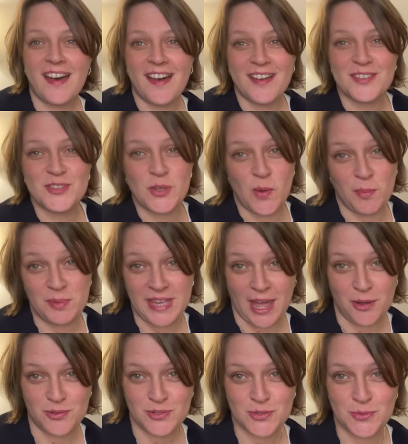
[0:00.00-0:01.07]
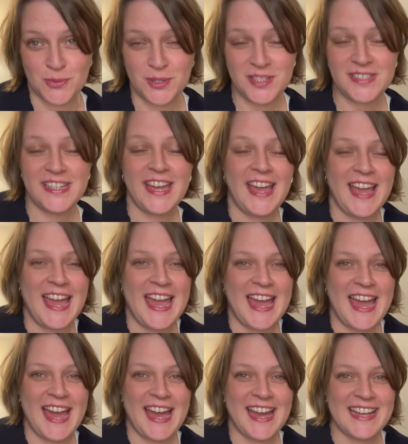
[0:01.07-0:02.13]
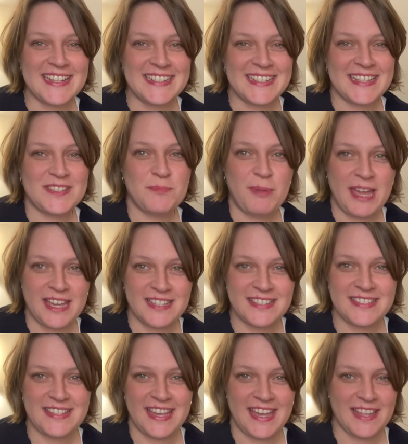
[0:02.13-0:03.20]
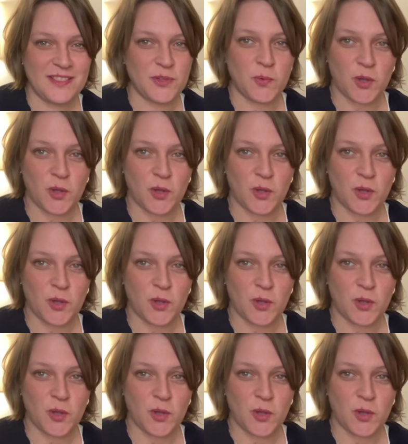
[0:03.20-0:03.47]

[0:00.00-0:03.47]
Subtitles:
so a piano school, and it's based in the